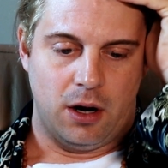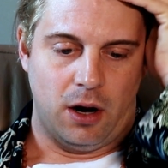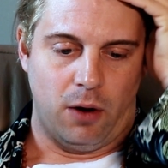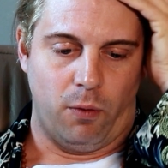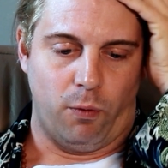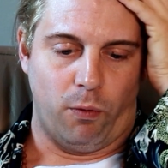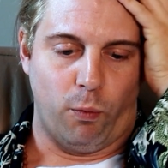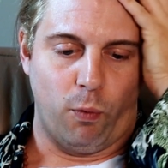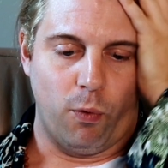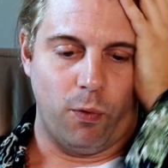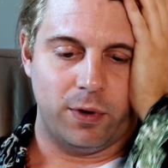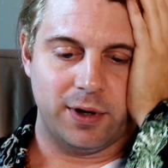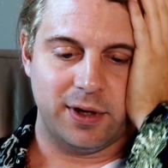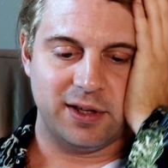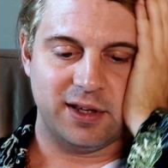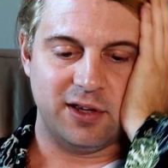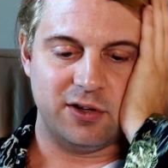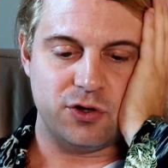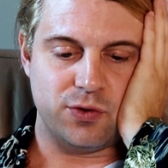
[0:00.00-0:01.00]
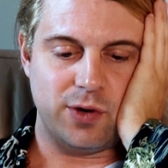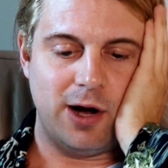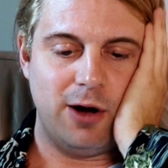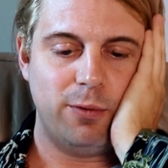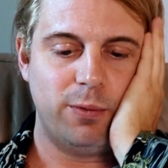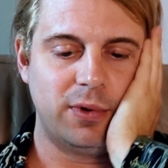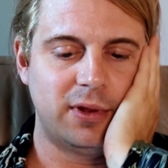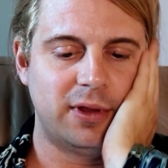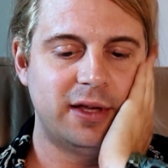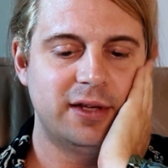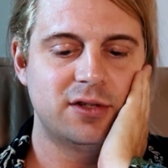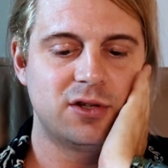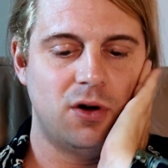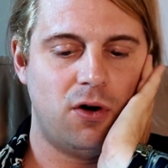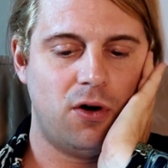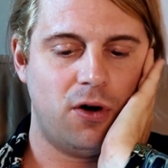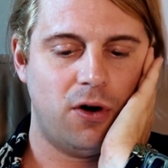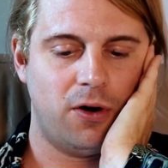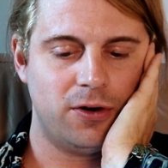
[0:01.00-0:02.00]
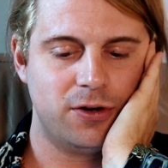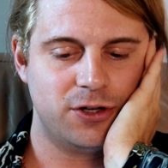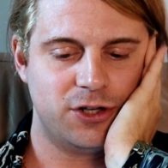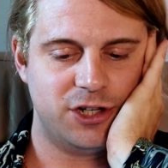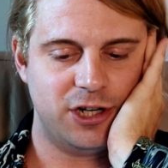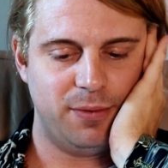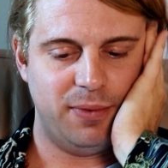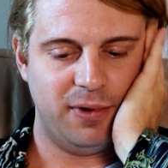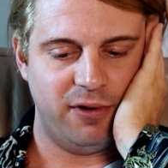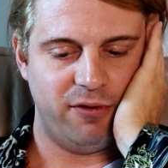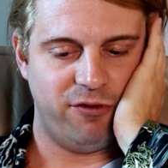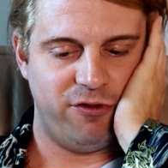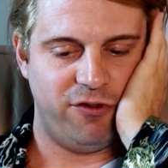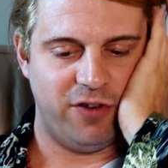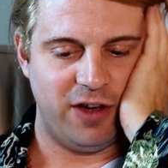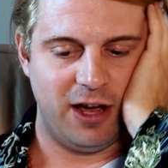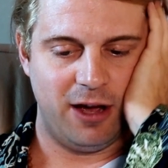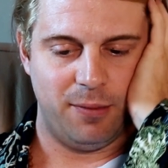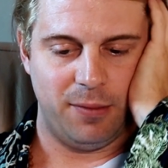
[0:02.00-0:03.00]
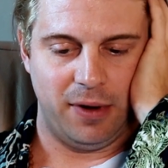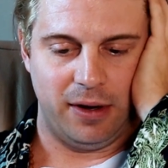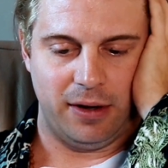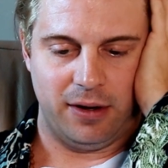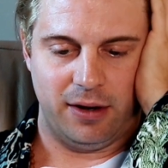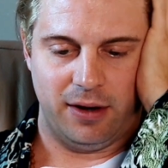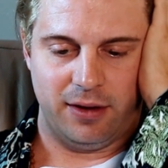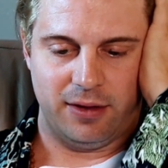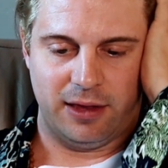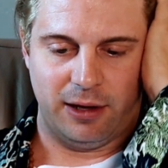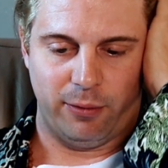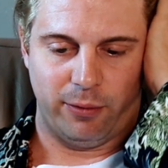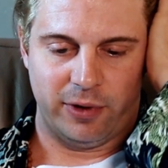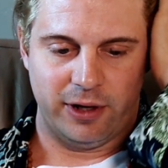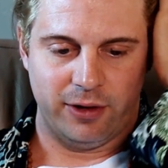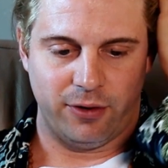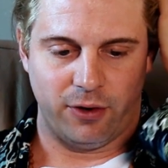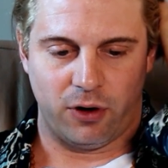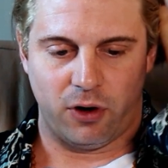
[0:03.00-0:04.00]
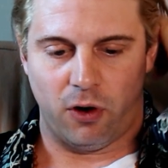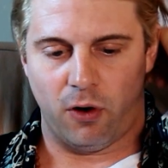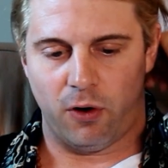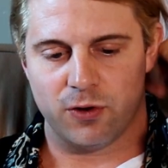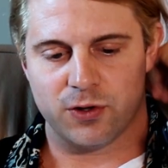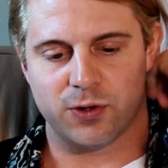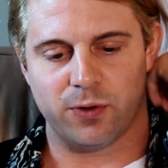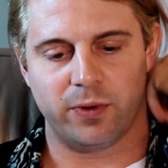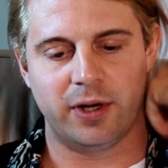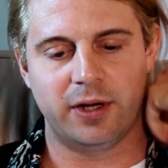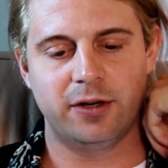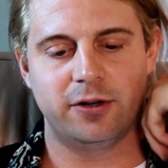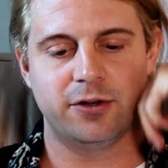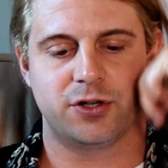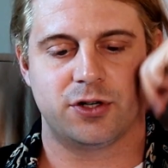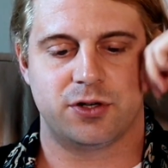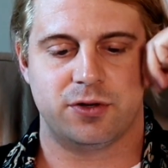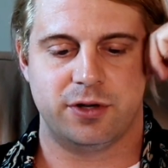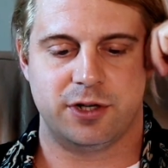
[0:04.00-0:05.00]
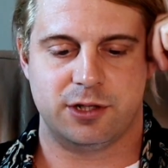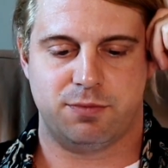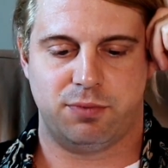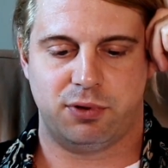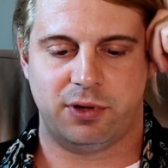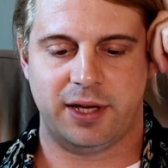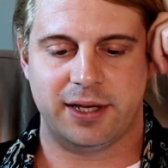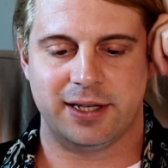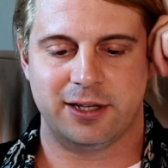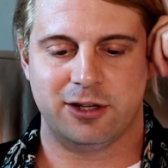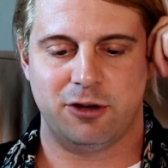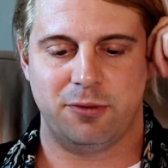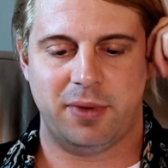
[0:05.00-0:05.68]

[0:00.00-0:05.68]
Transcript: A warning that the drought would lead to hardship and famine. There were neither cars nor industries plaguing